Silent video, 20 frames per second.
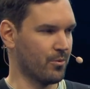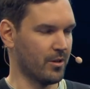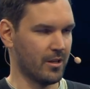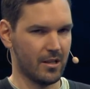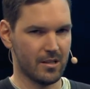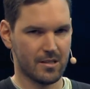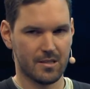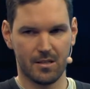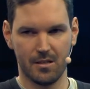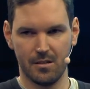we
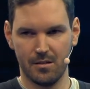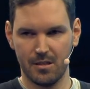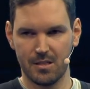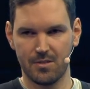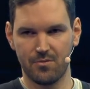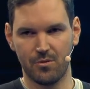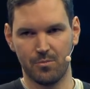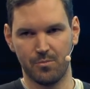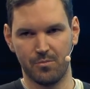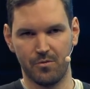need
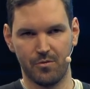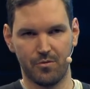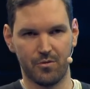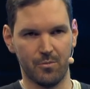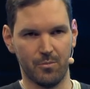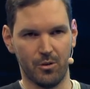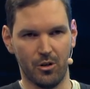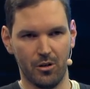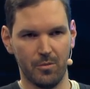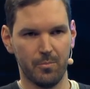skills from
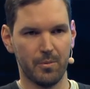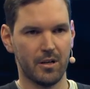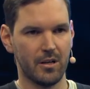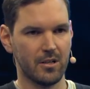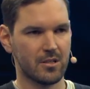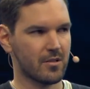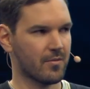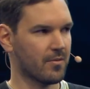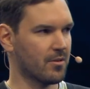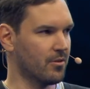from all
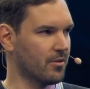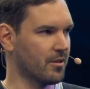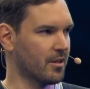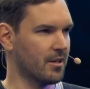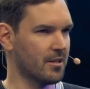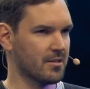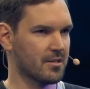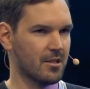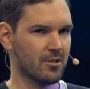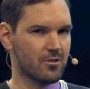parts of the
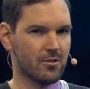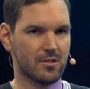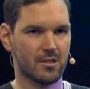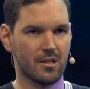organization.